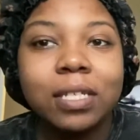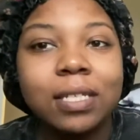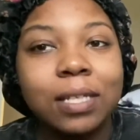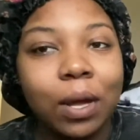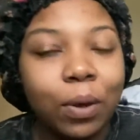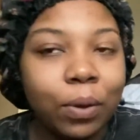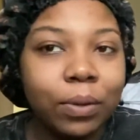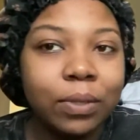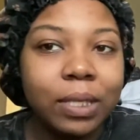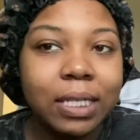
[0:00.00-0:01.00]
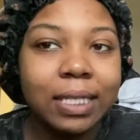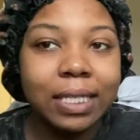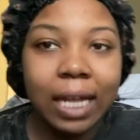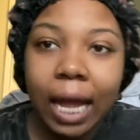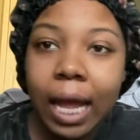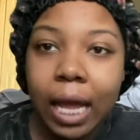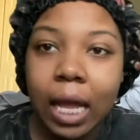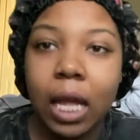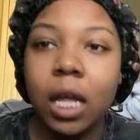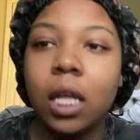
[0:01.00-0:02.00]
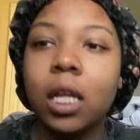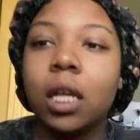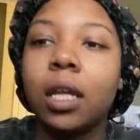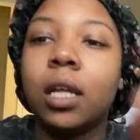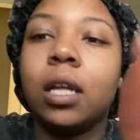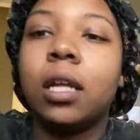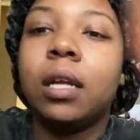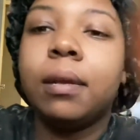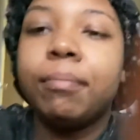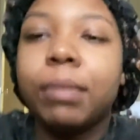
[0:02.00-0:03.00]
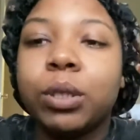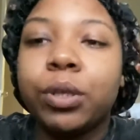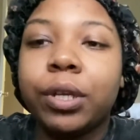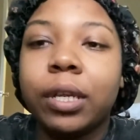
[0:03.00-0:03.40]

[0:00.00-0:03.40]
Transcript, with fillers: So today, make sure you get